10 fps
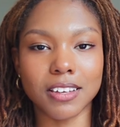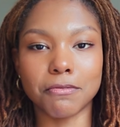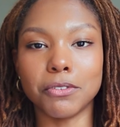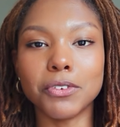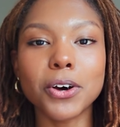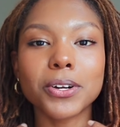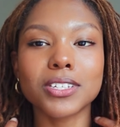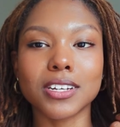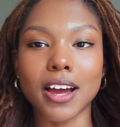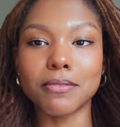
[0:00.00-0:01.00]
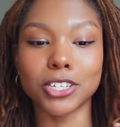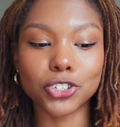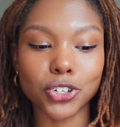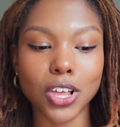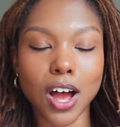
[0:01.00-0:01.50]
if you've noticed, I have
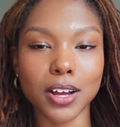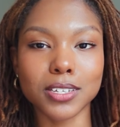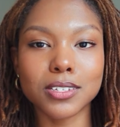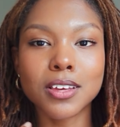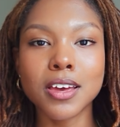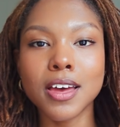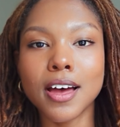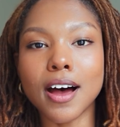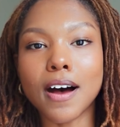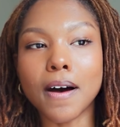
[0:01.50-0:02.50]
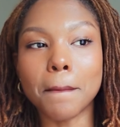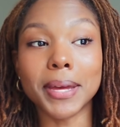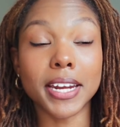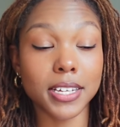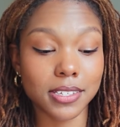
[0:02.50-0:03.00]
sister locks,
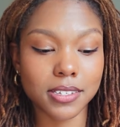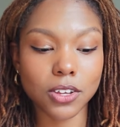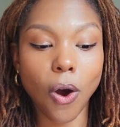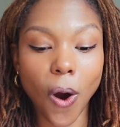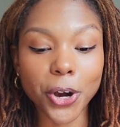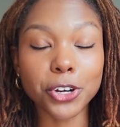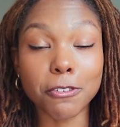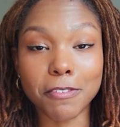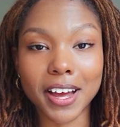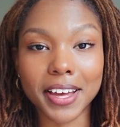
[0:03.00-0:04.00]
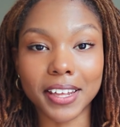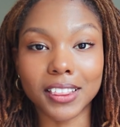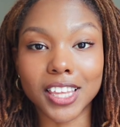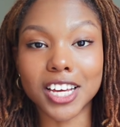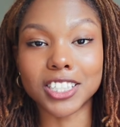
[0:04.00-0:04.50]
and it's hard to
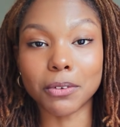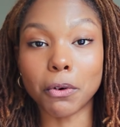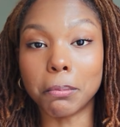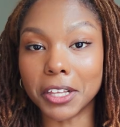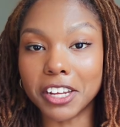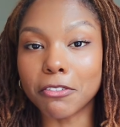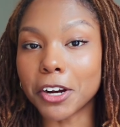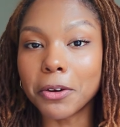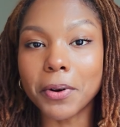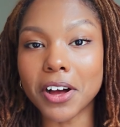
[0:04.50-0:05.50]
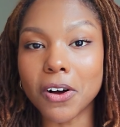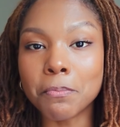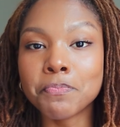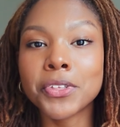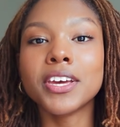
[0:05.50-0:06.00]
find things that will blend very
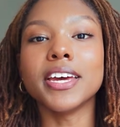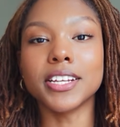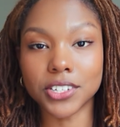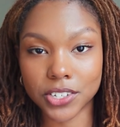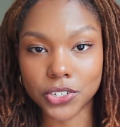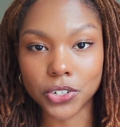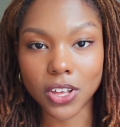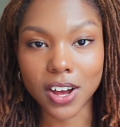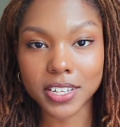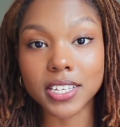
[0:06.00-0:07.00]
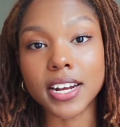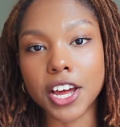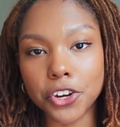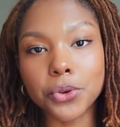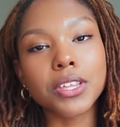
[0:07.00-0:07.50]
well into sister locks. And
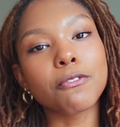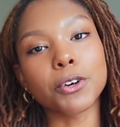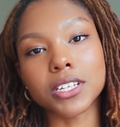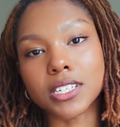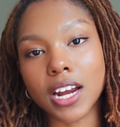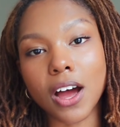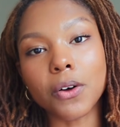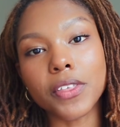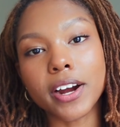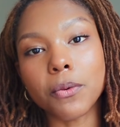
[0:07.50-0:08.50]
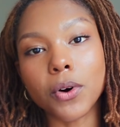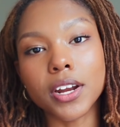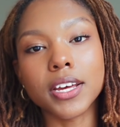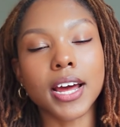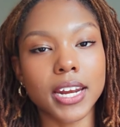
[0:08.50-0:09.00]
I knew that for the style that I
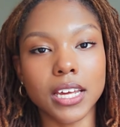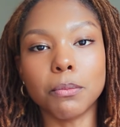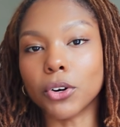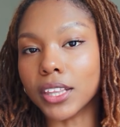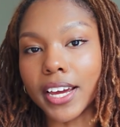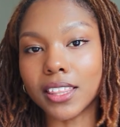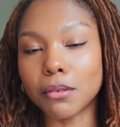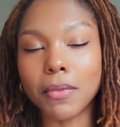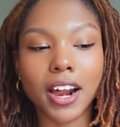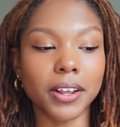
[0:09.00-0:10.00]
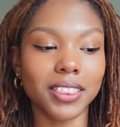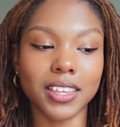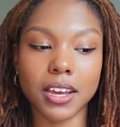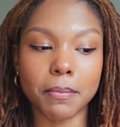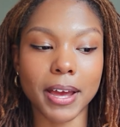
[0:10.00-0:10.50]
wanted, I needed more length. I
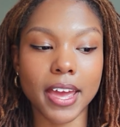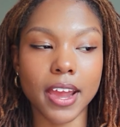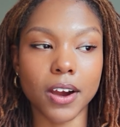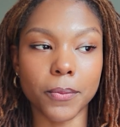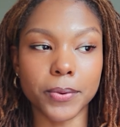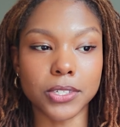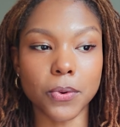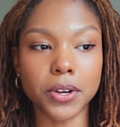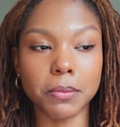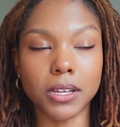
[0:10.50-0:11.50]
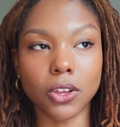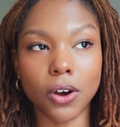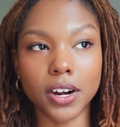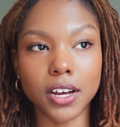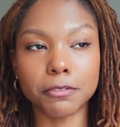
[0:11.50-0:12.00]
didn't think my hair was going to be
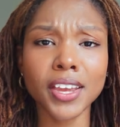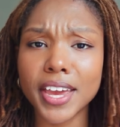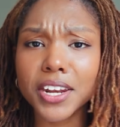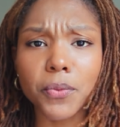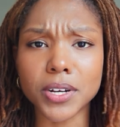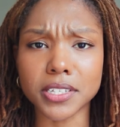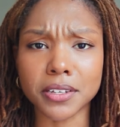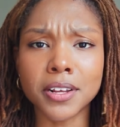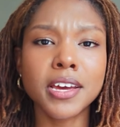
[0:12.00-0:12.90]
long enough, and it wasn't